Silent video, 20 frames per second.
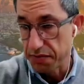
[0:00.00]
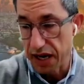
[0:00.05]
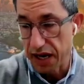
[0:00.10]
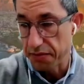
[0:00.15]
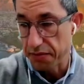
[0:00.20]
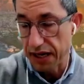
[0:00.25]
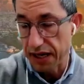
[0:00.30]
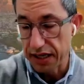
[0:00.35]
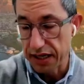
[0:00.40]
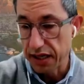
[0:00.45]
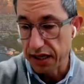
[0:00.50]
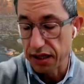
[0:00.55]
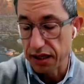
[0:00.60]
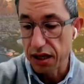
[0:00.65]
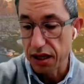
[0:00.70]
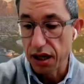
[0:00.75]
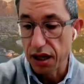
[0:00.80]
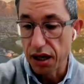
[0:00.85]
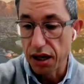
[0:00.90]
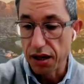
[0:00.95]
many
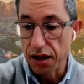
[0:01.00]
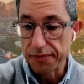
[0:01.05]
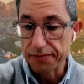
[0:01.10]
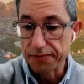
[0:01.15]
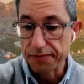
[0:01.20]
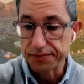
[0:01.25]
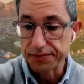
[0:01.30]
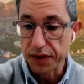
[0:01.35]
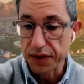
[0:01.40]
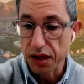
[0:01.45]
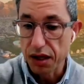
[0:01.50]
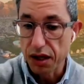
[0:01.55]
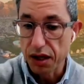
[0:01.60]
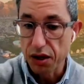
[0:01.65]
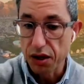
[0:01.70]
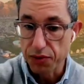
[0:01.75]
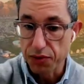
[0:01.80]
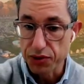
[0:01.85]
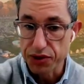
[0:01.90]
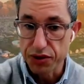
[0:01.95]

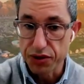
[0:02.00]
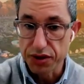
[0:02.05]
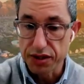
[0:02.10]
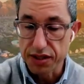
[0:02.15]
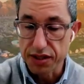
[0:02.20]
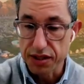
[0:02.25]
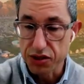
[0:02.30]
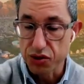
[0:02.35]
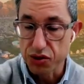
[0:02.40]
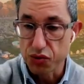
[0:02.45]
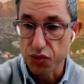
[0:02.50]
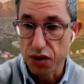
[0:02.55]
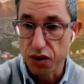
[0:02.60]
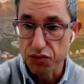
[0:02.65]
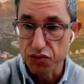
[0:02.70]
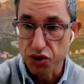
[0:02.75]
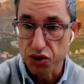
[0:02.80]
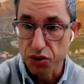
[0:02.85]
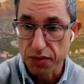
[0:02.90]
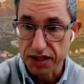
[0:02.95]
opportunities to
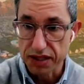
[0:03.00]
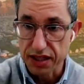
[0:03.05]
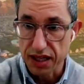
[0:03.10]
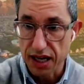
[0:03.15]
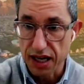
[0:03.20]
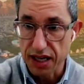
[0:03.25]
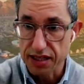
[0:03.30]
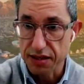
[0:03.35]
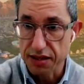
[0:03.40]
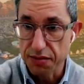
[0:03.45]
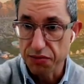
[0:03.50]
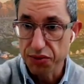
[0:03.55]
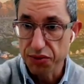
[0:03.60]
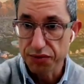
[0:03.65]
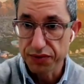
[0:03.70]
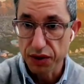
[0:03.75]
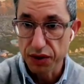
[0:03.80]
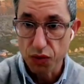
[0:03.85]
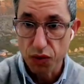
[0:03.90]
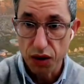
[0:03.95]
automatize,
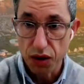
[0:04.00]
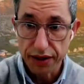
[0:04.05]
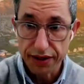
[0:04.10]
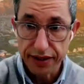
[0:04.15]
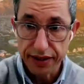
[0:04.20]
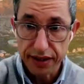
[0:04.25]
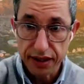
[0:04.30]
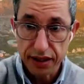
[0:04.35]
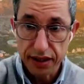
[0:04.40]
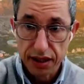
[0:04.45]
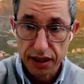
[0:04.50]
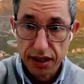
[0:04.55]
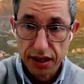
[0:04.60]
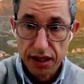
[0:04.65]
improve the quality,